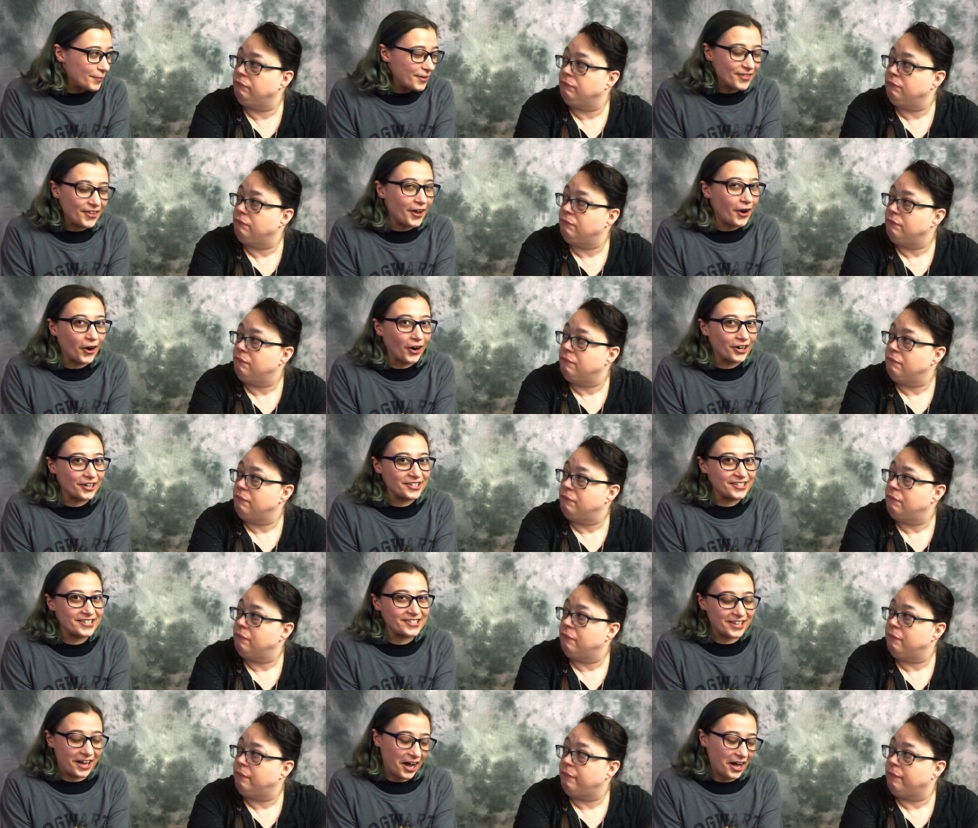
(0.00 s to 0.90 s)
Speaker 1: and they are
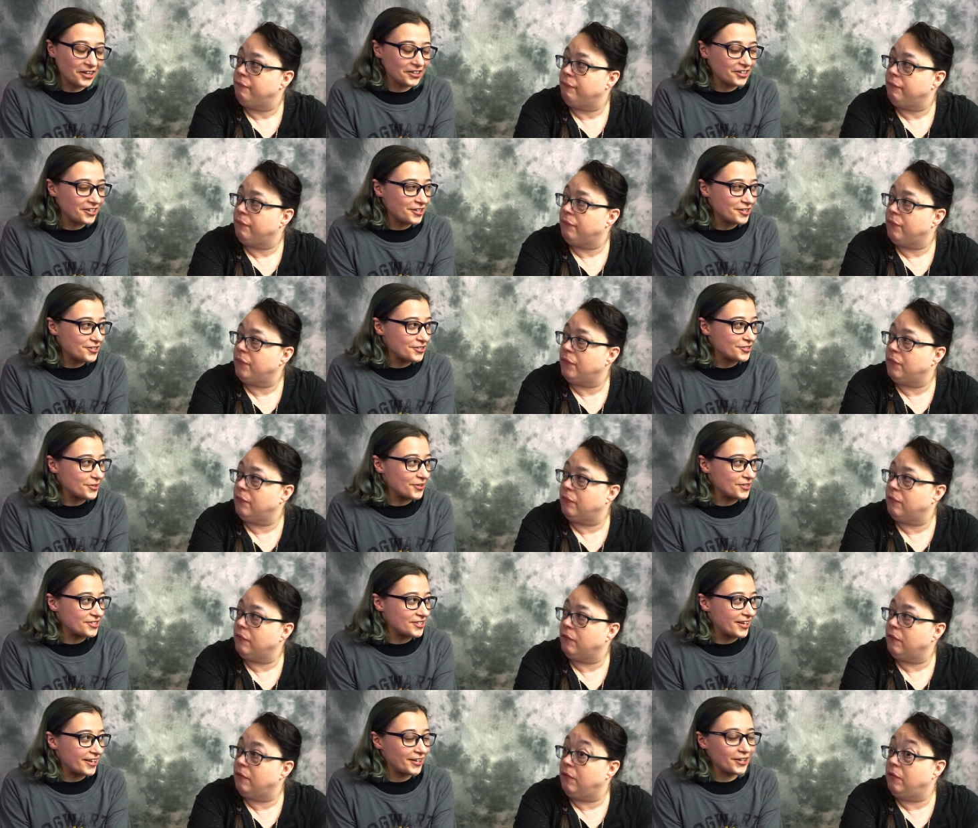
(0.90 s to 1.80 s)
in Scotland. So
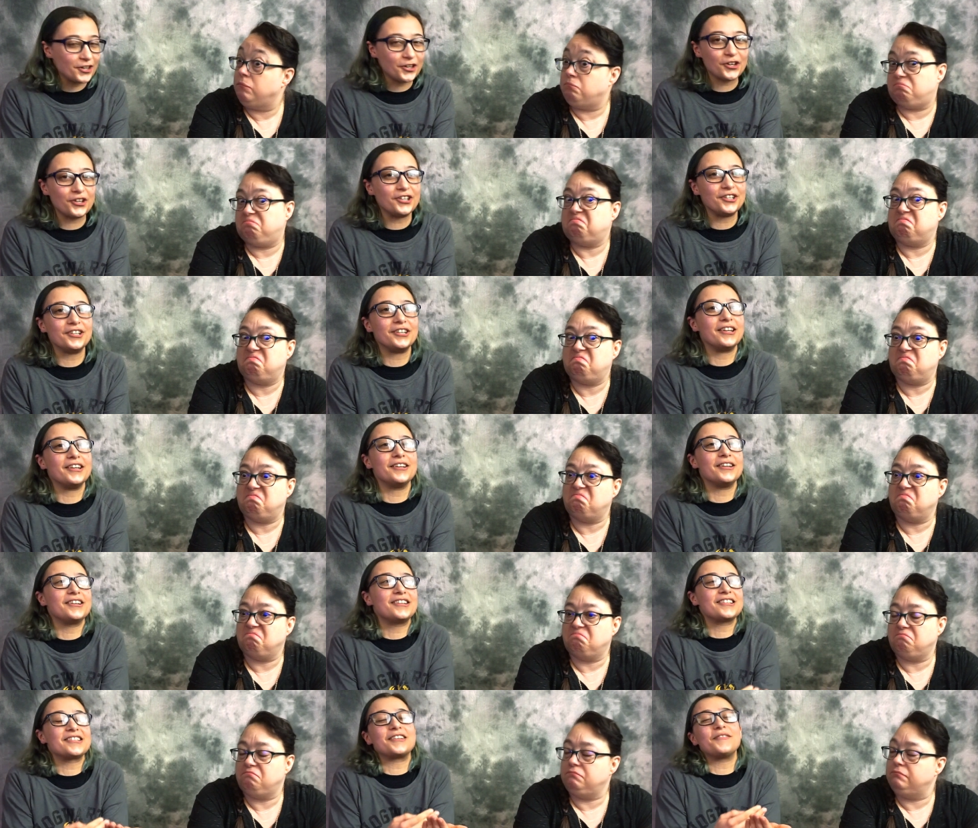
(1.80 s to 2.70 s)
it's like, it couldn't,
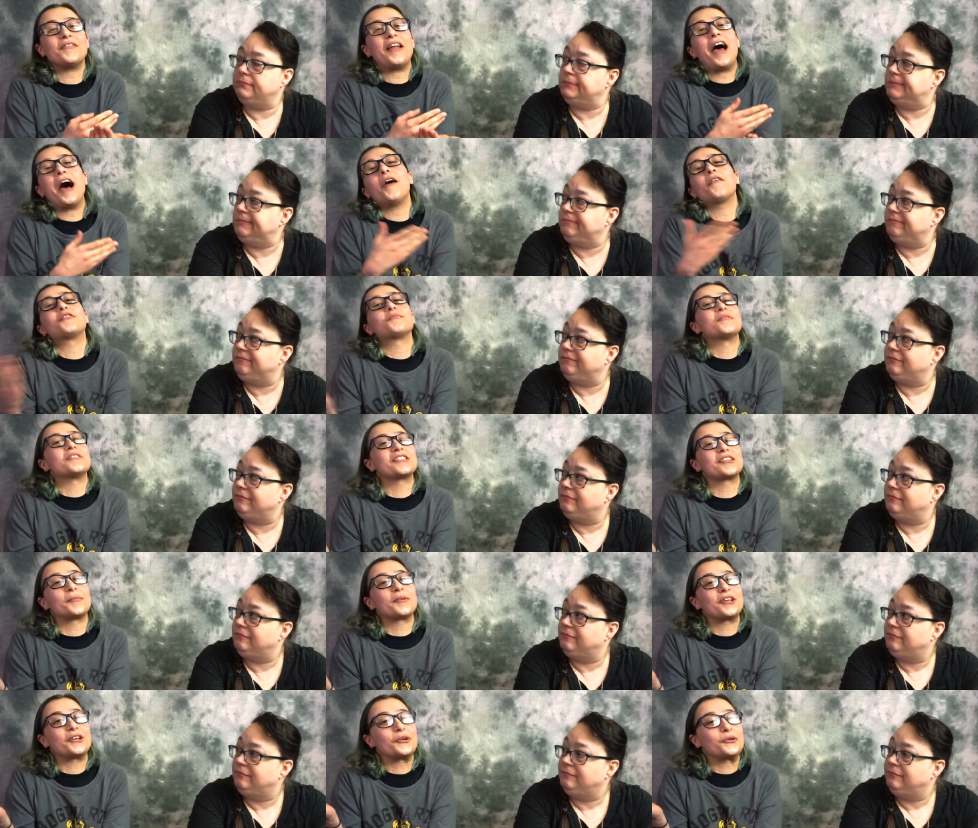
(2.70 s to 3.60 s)
it doesn't even have to be
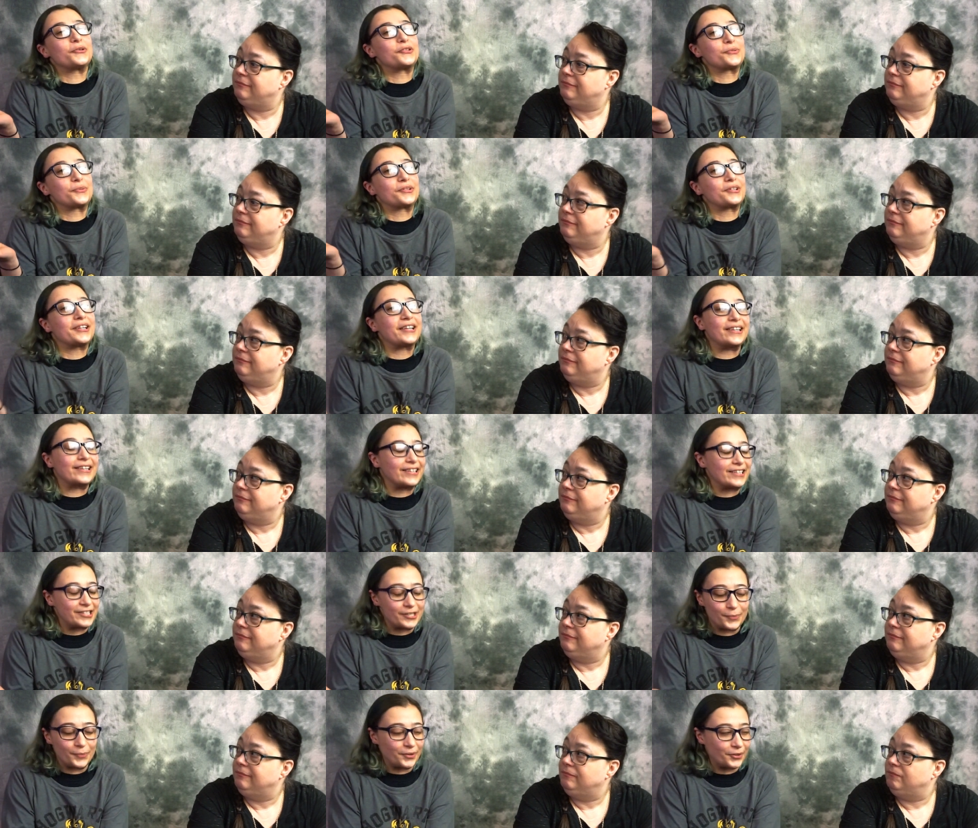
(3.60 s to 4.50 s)
somebody who's
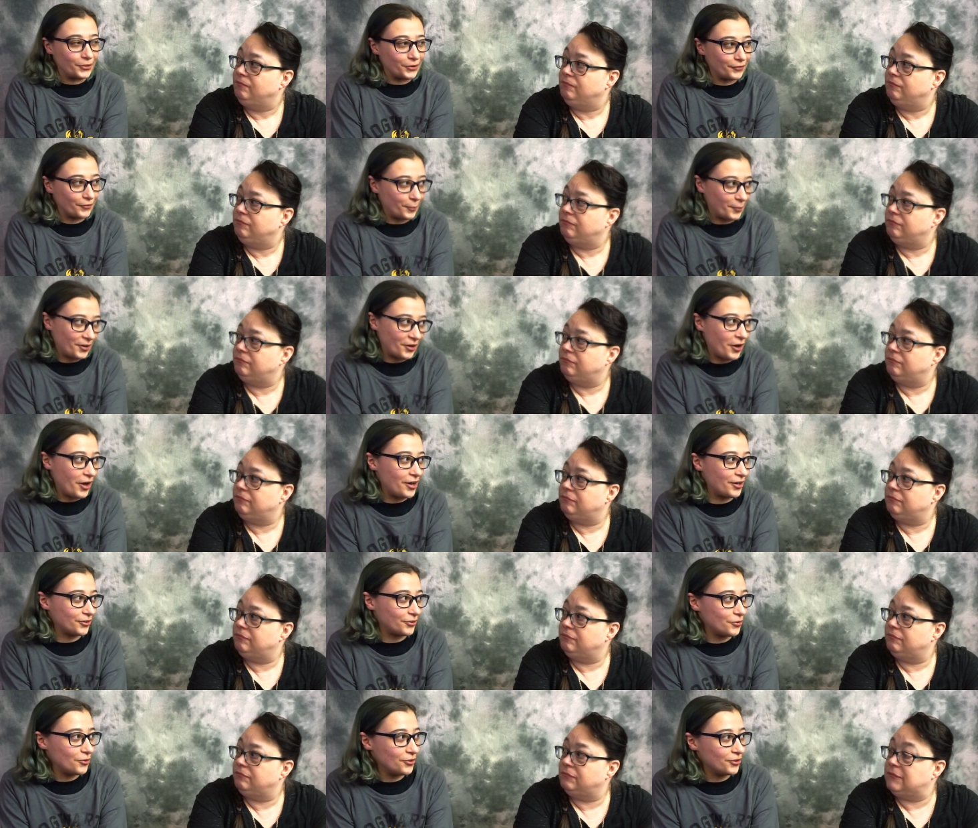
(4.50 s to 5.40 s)
related to Minerva
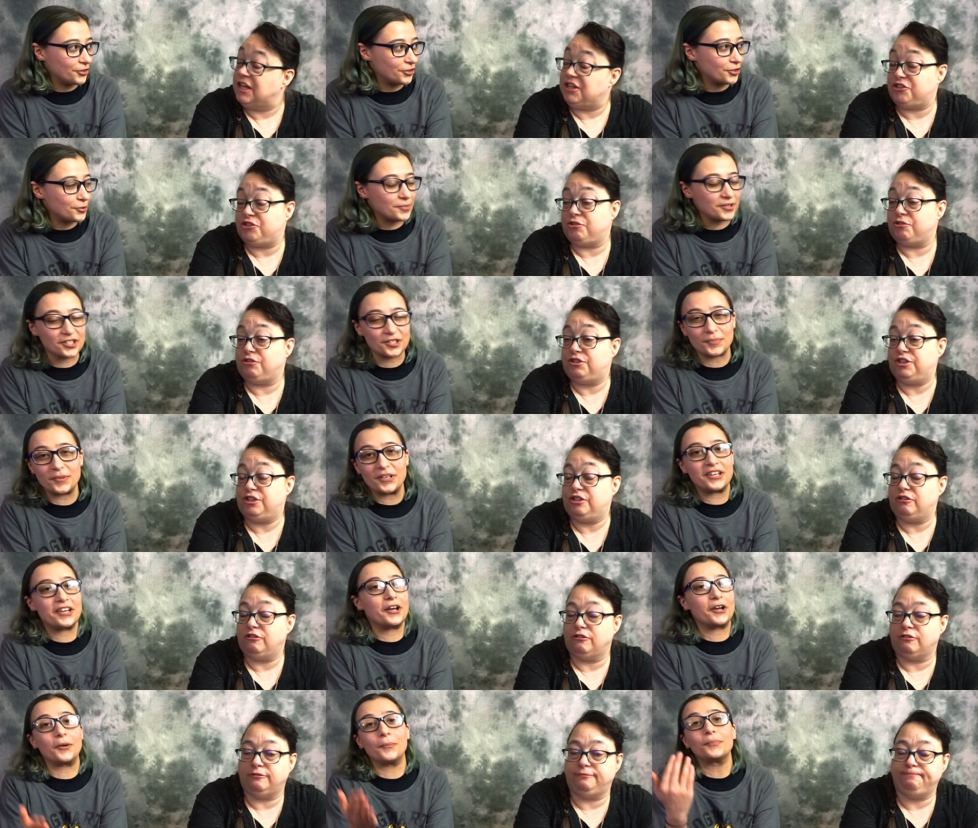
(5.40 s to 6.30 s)
McGonagall. That's true,
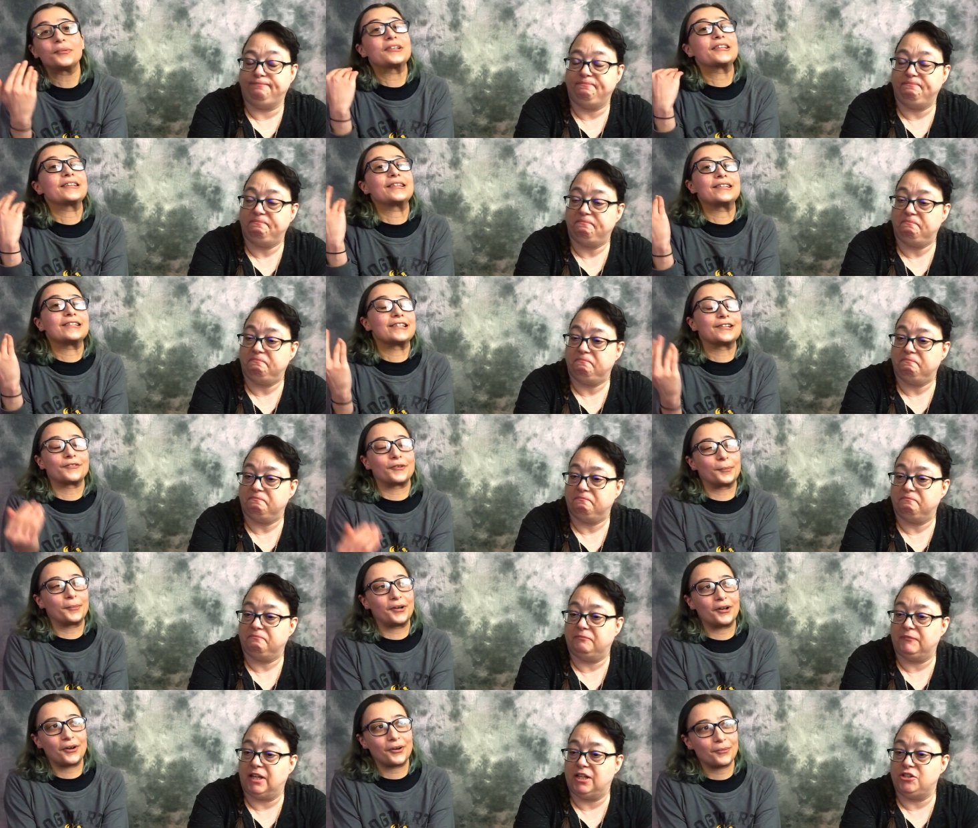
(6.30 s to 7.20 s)
too. completely
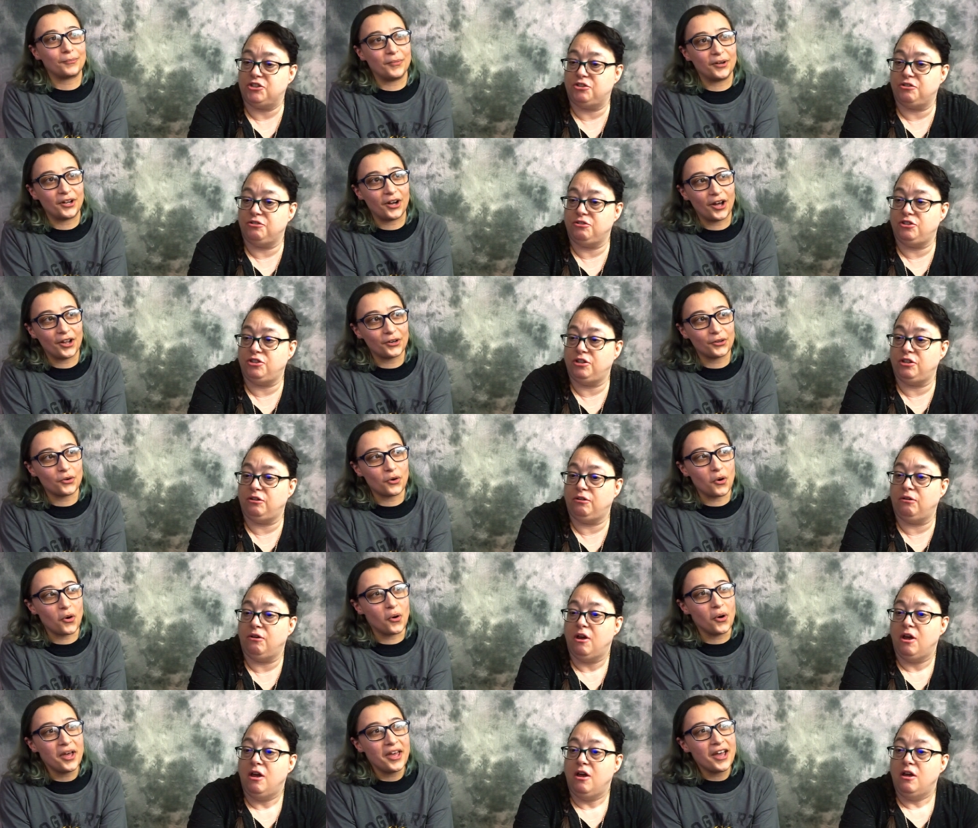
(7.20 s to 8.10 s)
different Minerva That's McGonagall. true,
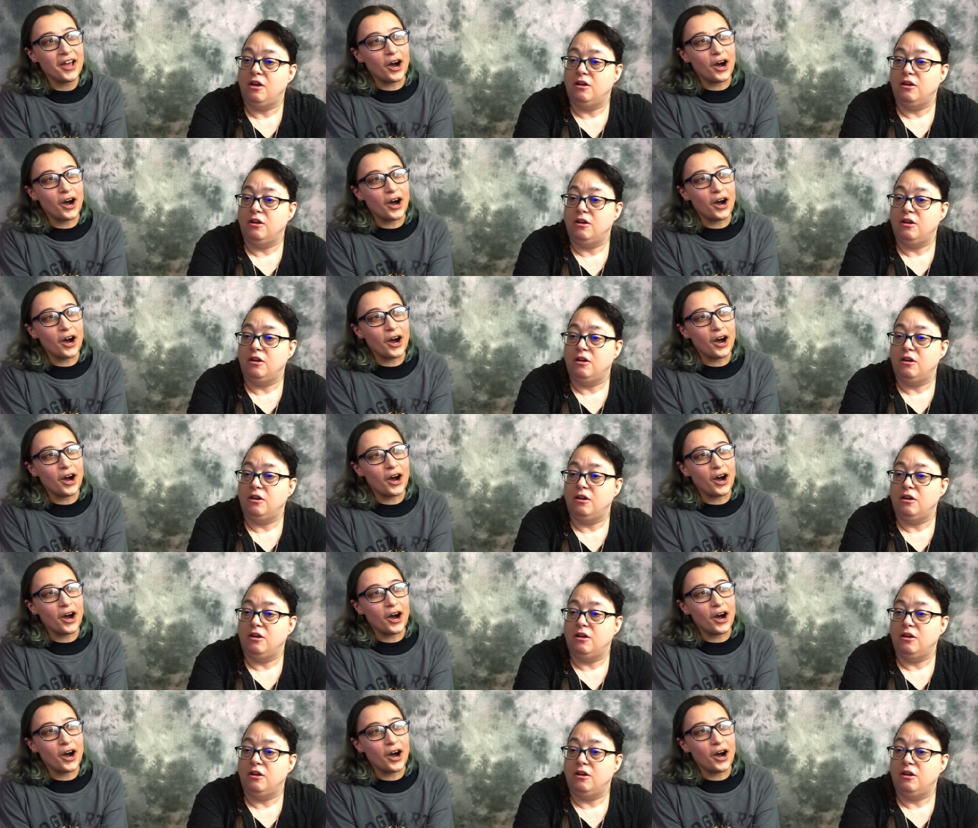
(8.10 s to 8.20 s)
too.